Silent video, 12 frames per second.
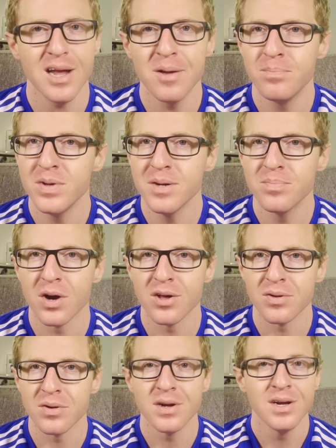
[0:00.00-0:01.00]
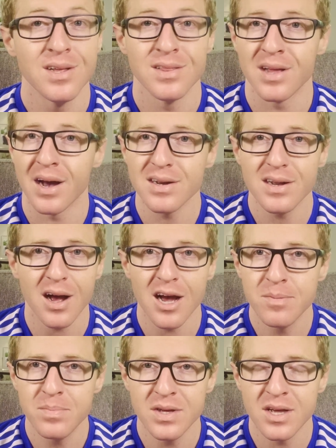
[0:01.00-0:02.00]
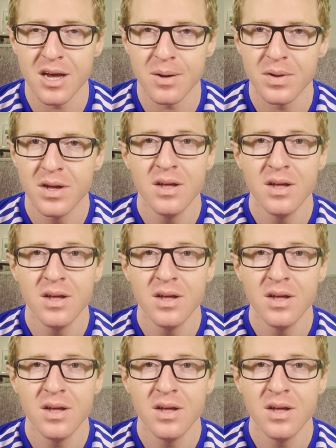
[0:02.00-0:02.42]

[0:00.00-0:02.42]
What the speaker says: at Big Brother, not at IBM.